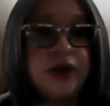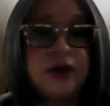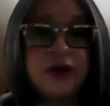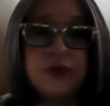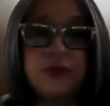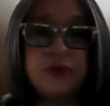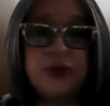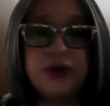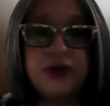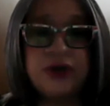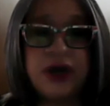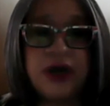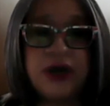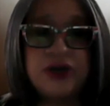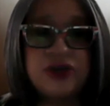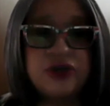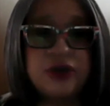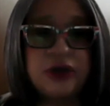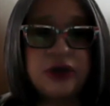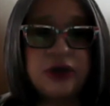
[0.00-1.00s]

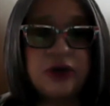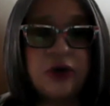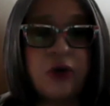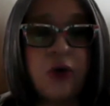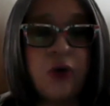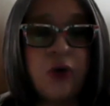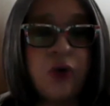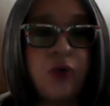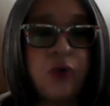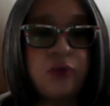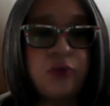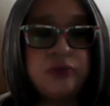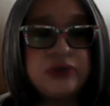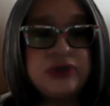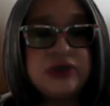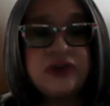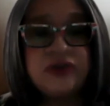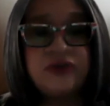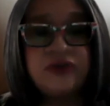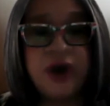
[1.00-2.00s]
communication home
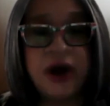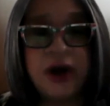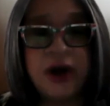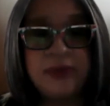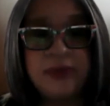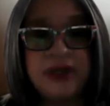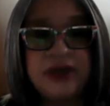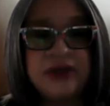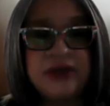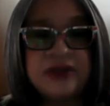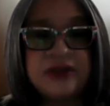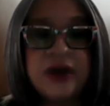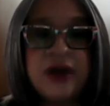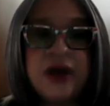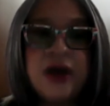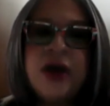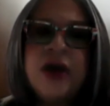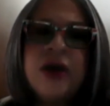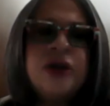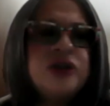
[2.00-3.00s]
to families,
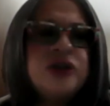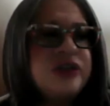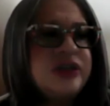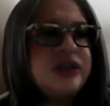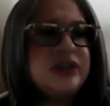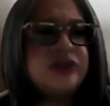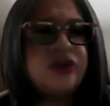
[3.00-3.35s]
just